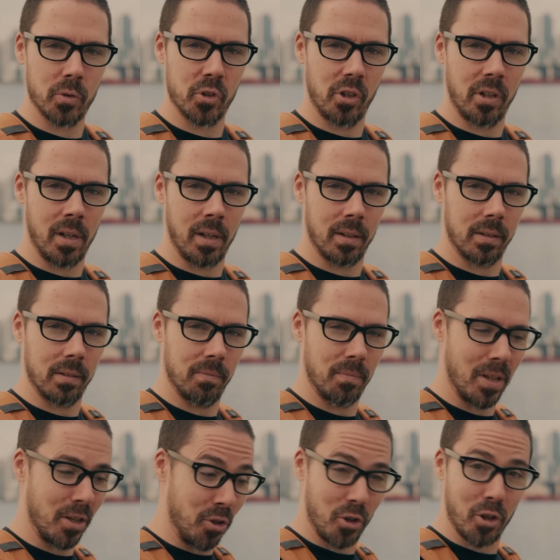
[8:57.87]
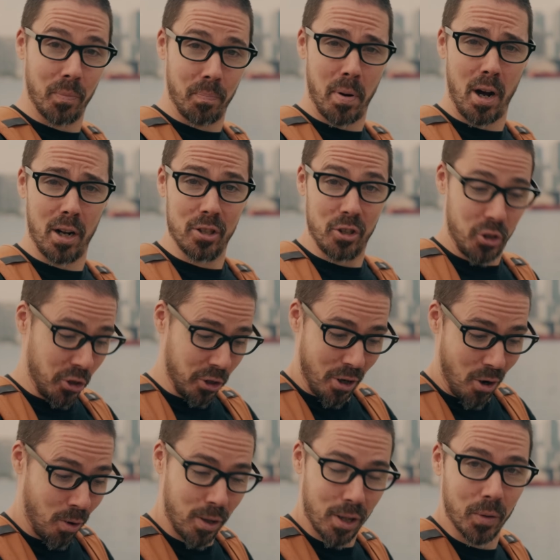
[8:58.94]
strong that you could punch your
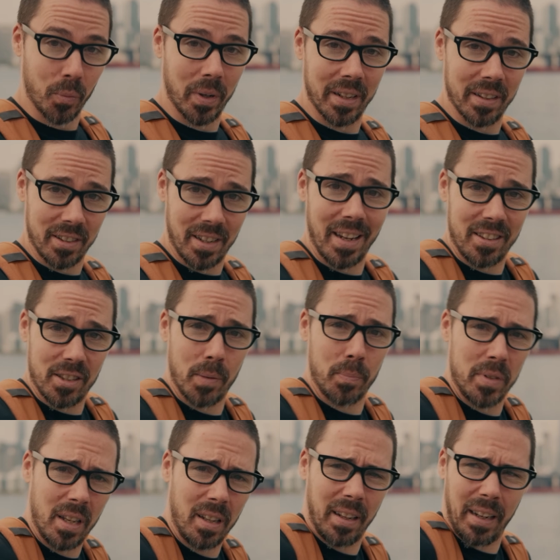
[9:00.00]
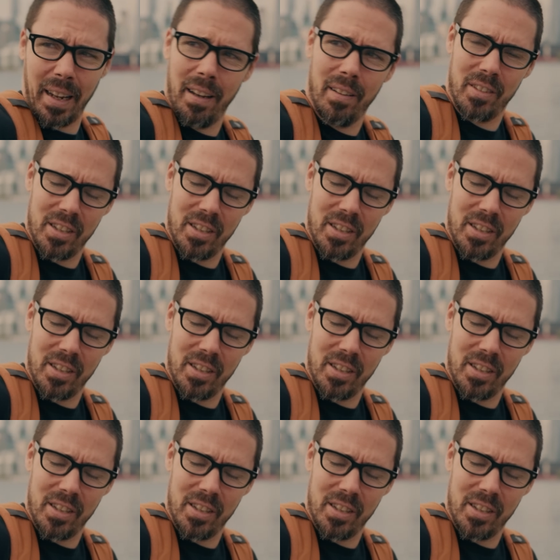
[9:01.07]
colon when it gets upset, like, oh,